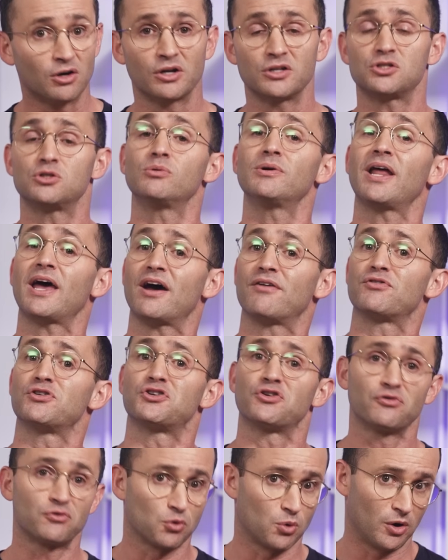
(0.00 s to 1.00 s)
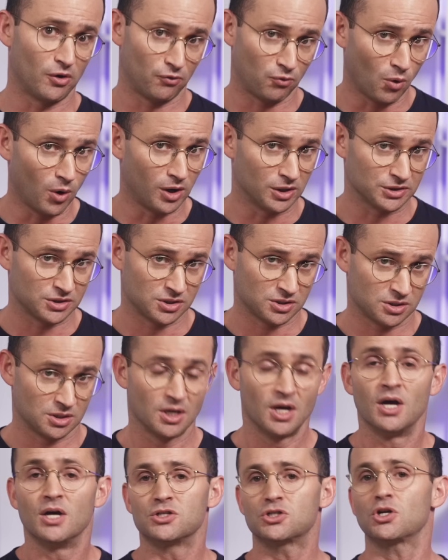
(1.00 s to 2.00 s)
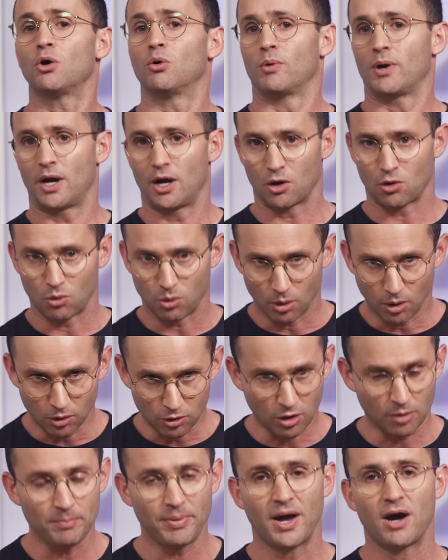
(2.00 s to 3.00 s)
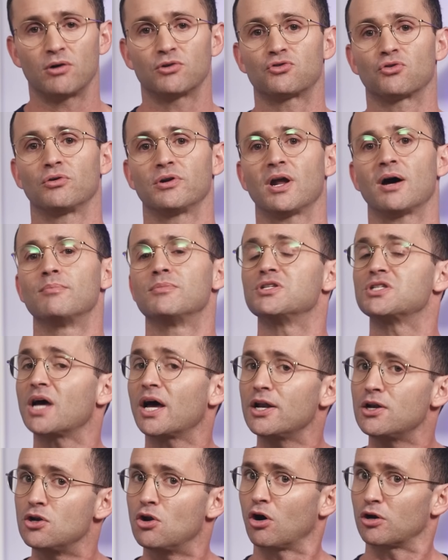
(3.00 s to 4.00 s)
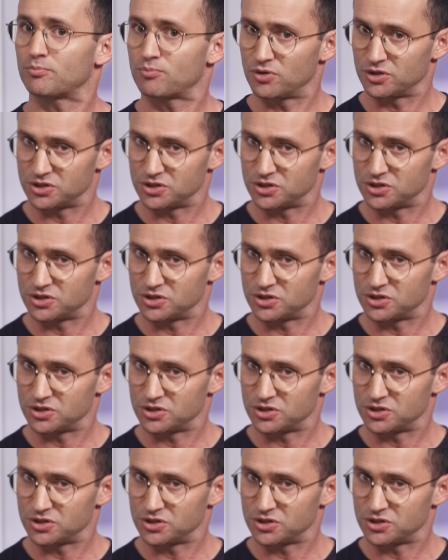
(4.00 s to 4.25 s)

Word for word: got us to an average of twelve watts. So our Qualcomm power draw numbers are not